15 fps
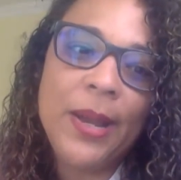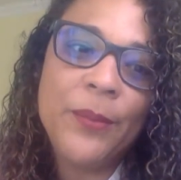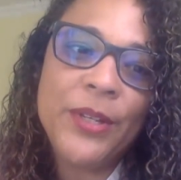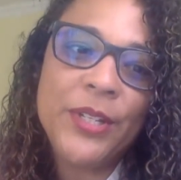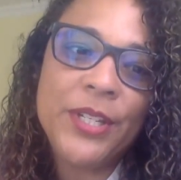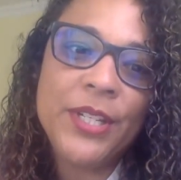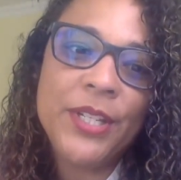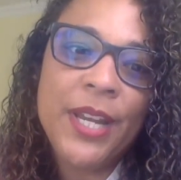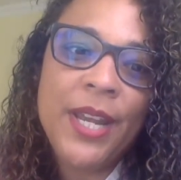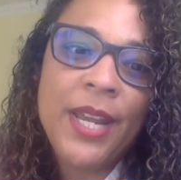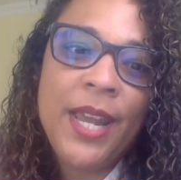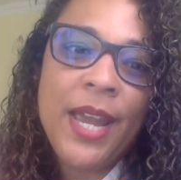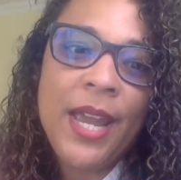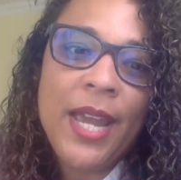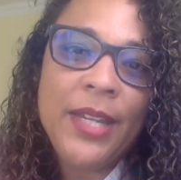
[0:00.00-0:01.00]
which,
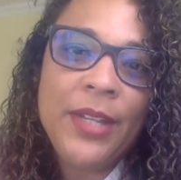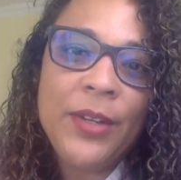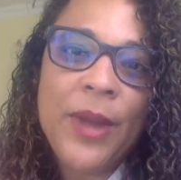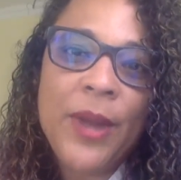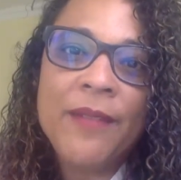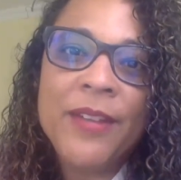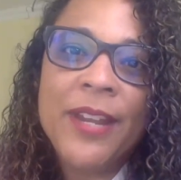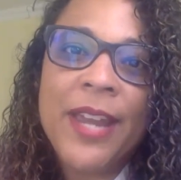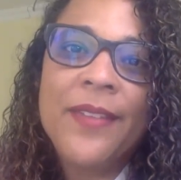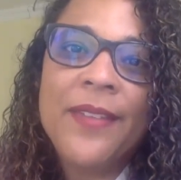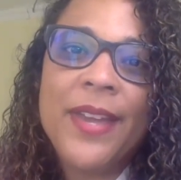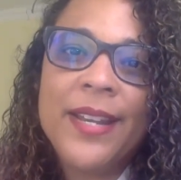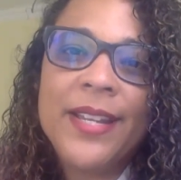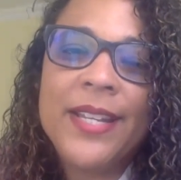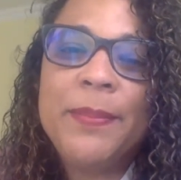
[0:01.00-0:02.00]
having had
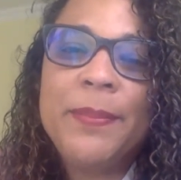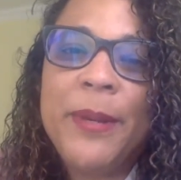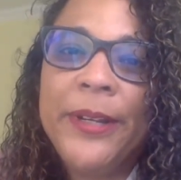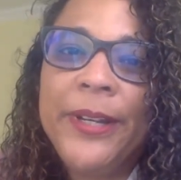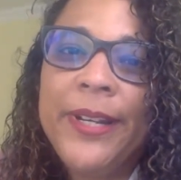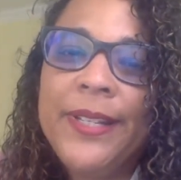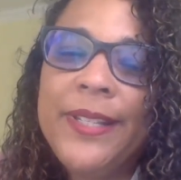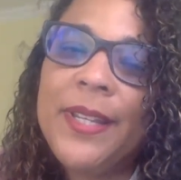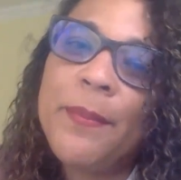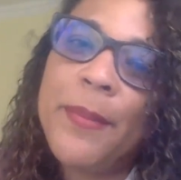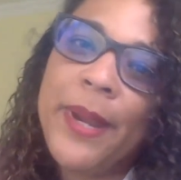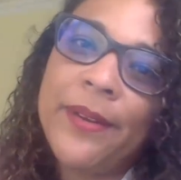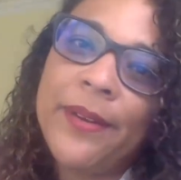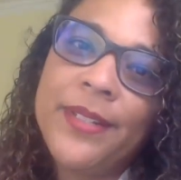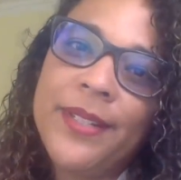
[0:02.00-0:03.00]
that experience
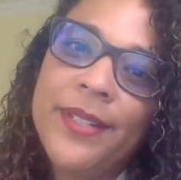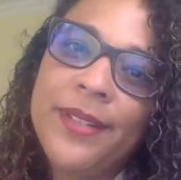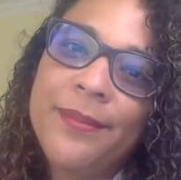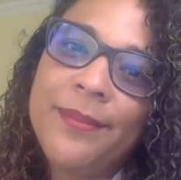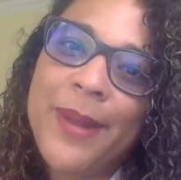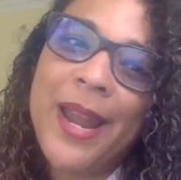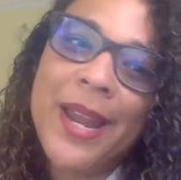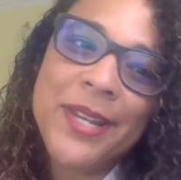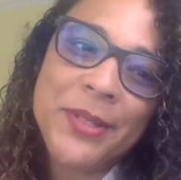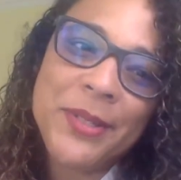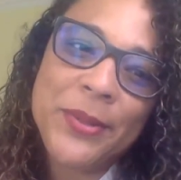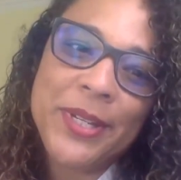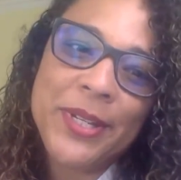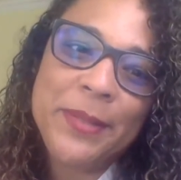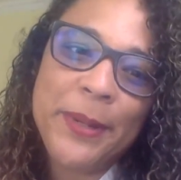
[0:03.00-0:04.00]
compared to my high
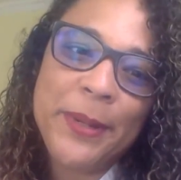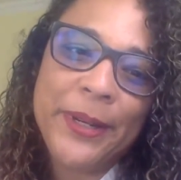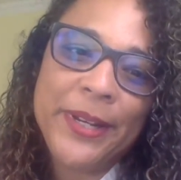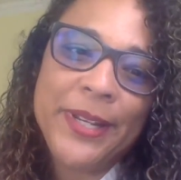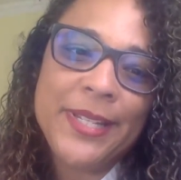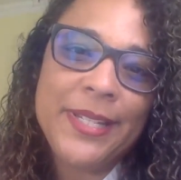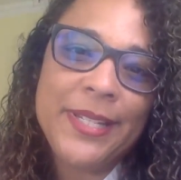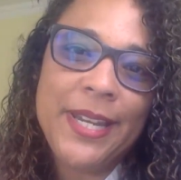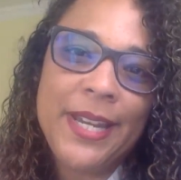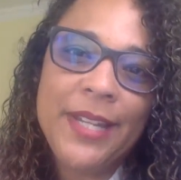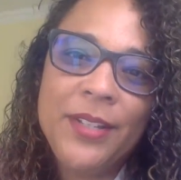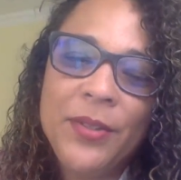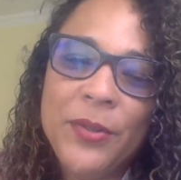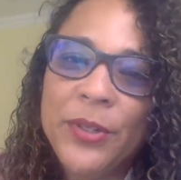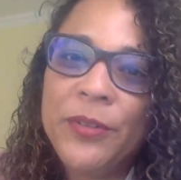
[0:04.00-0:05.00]
school experience, it
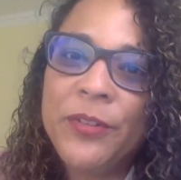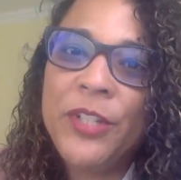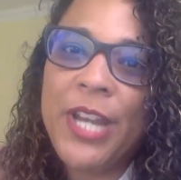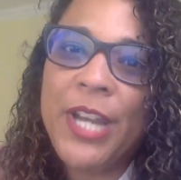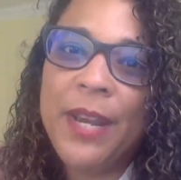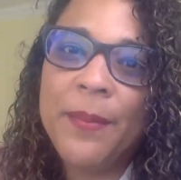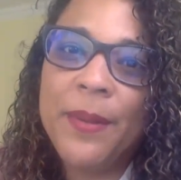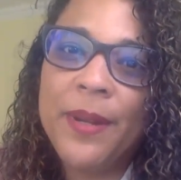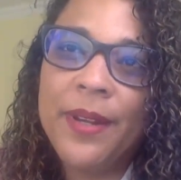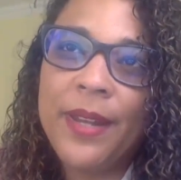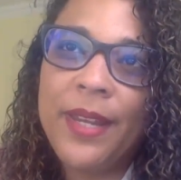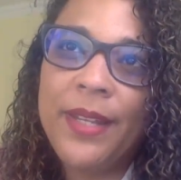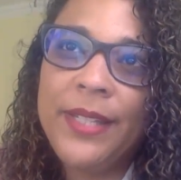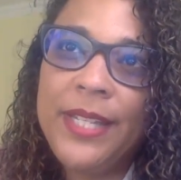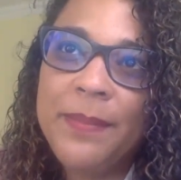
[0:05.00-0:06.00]
did sort of shape,
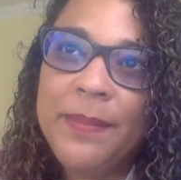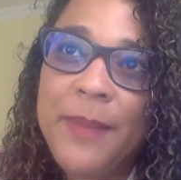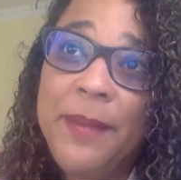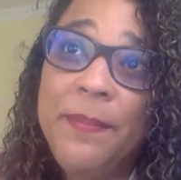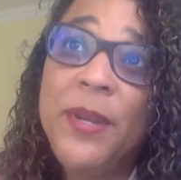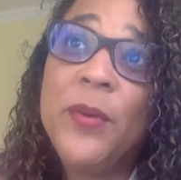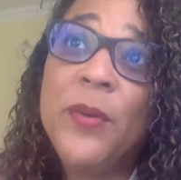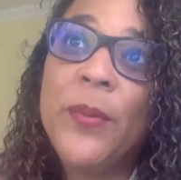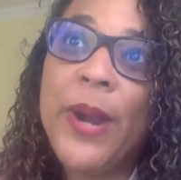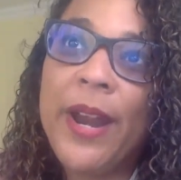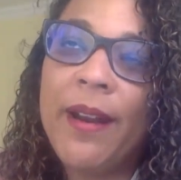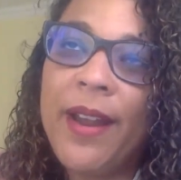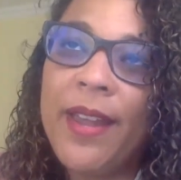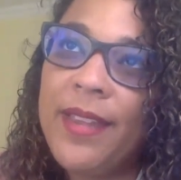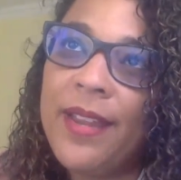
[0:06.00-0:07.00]
at least made me
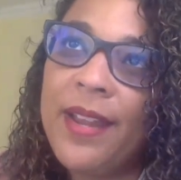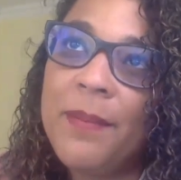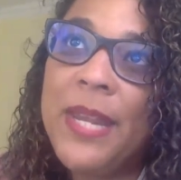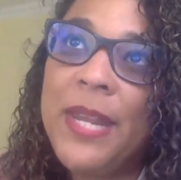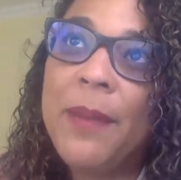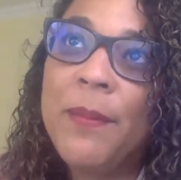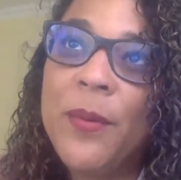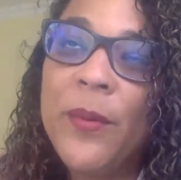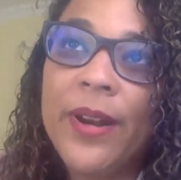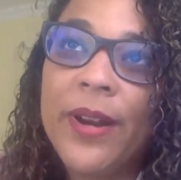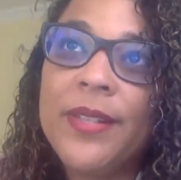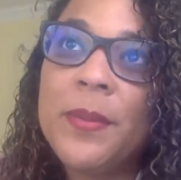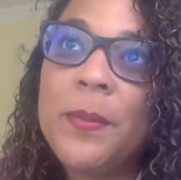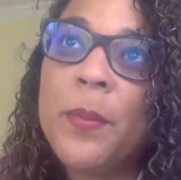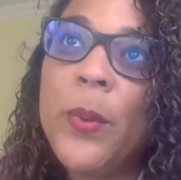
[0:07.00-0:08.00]
aware. I think I became aware
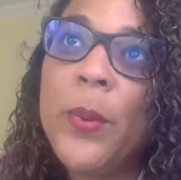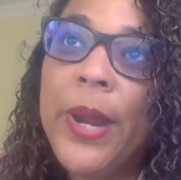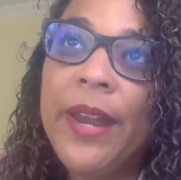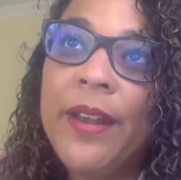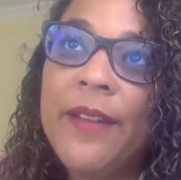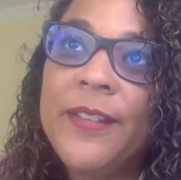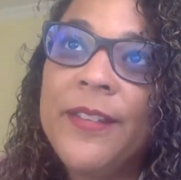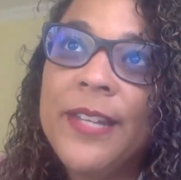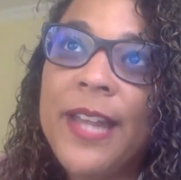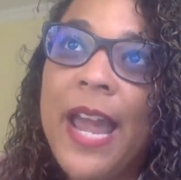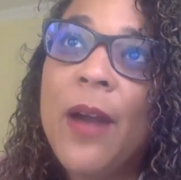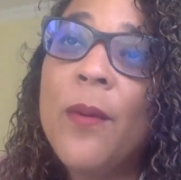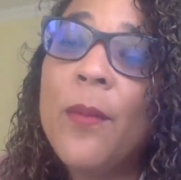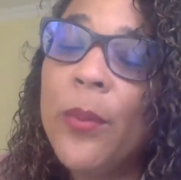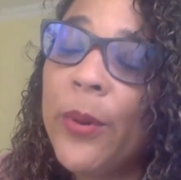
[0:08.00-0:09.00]
at some point as to
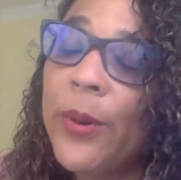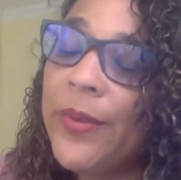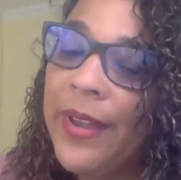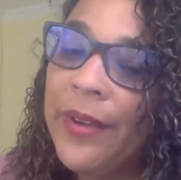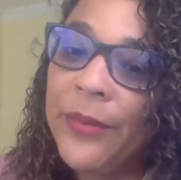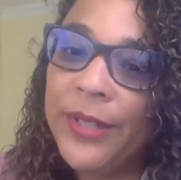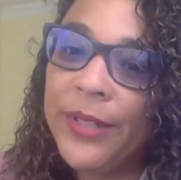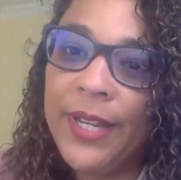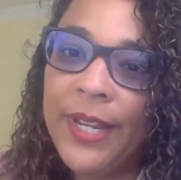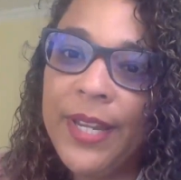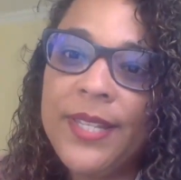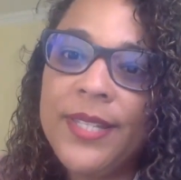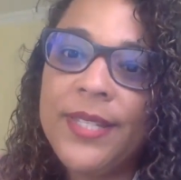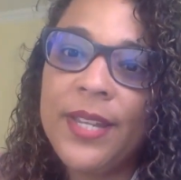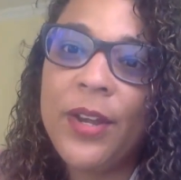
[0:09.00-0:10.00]
how important that really
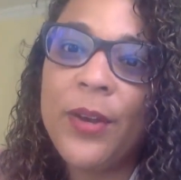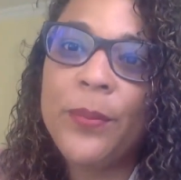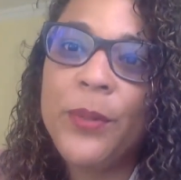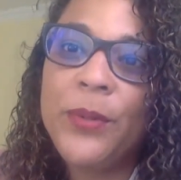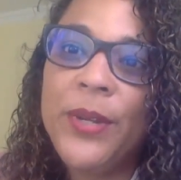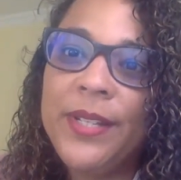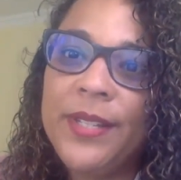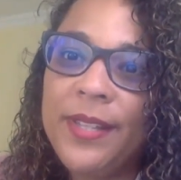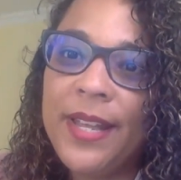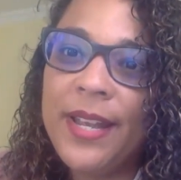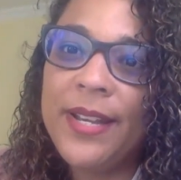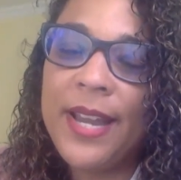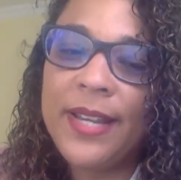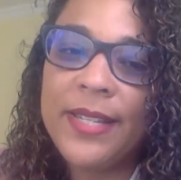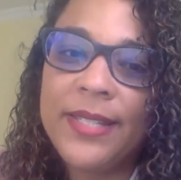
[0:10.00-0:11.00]
is to help you get to that
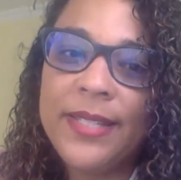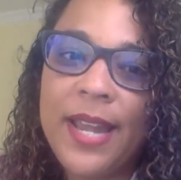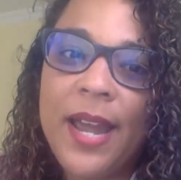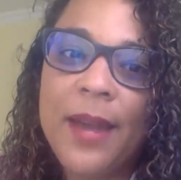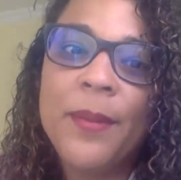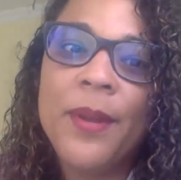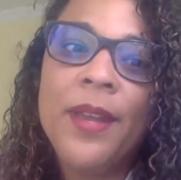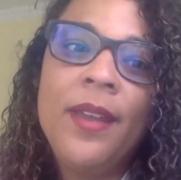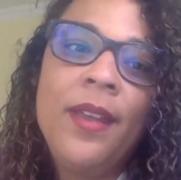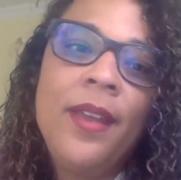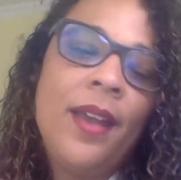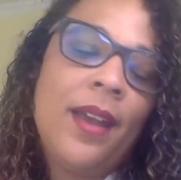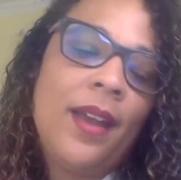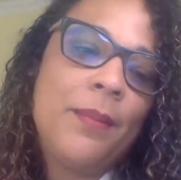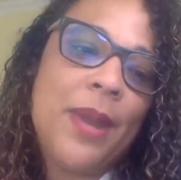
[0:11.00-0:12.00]
next step,
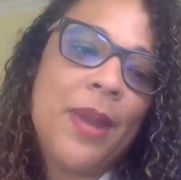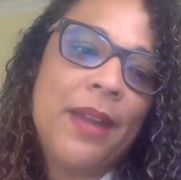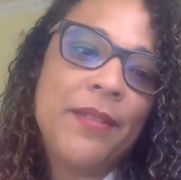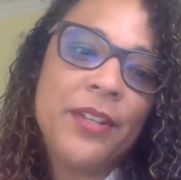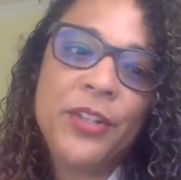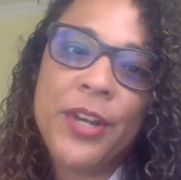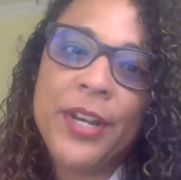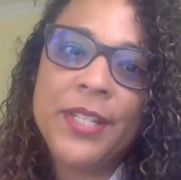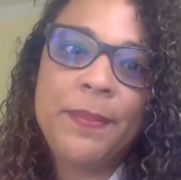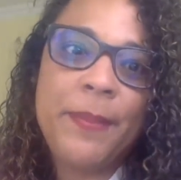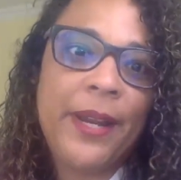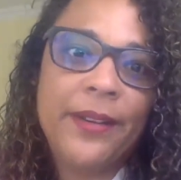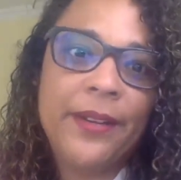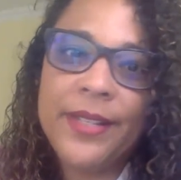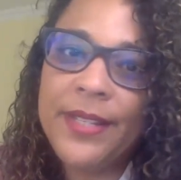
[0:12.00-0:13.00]
having
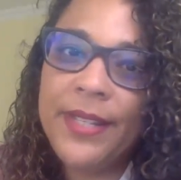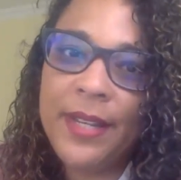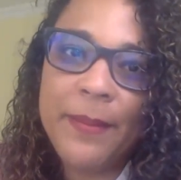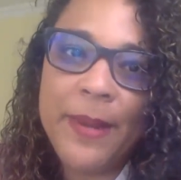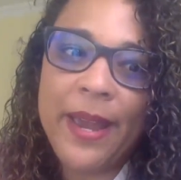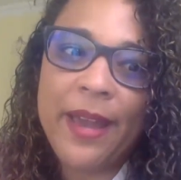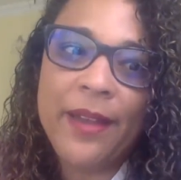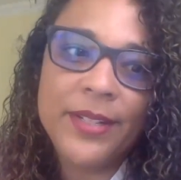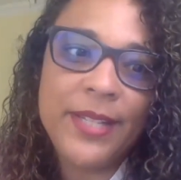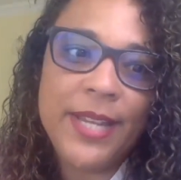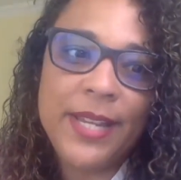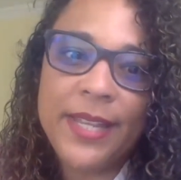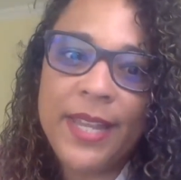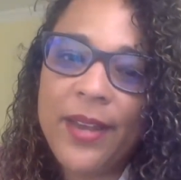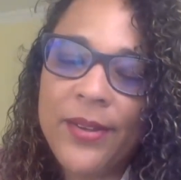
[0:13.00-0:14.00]
transparency about how to
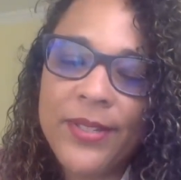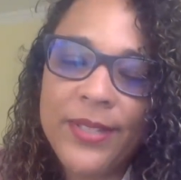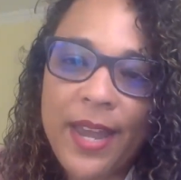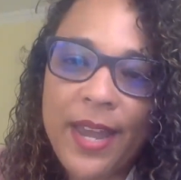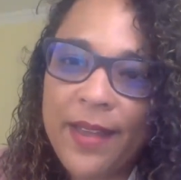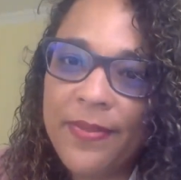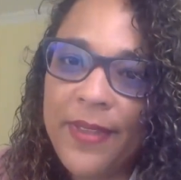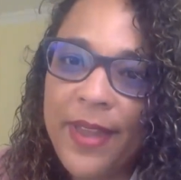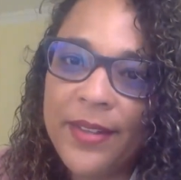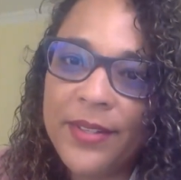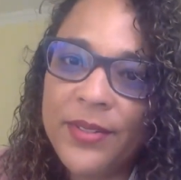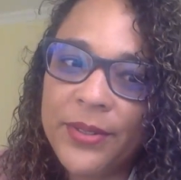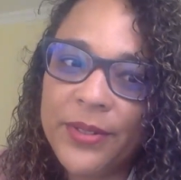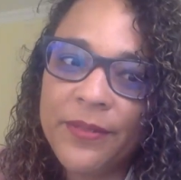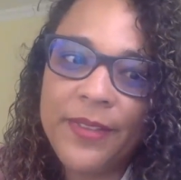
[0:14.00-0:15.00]
take the LSAT and that
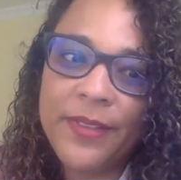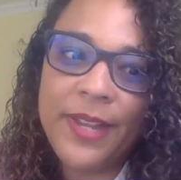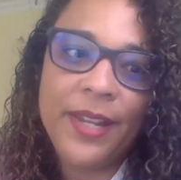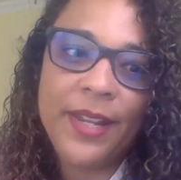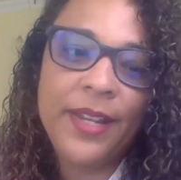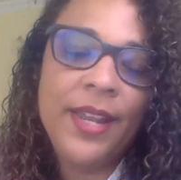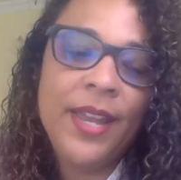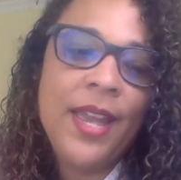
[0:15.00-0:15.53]
sort of thing.